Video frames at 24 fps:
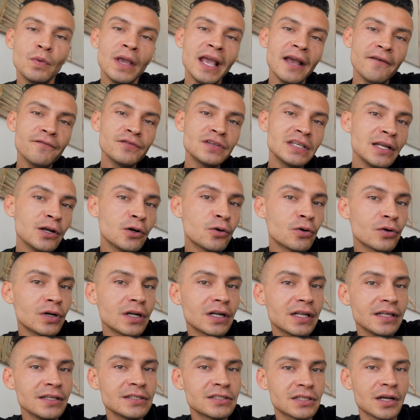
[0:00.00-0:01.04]
we have seen
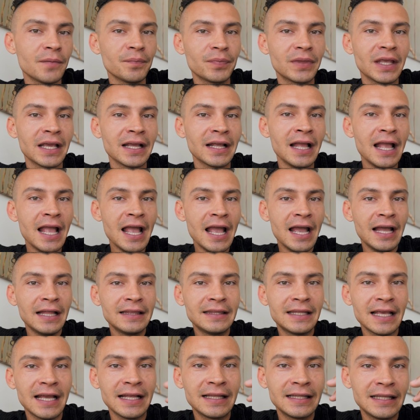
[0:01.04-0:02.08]
currently something
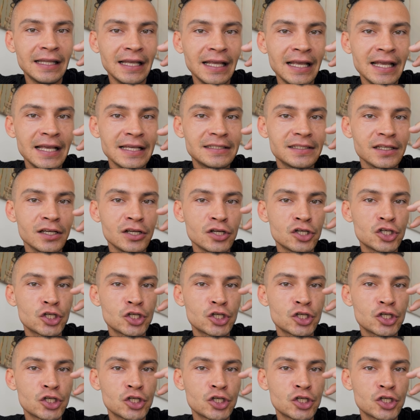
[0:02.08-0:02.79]
that is a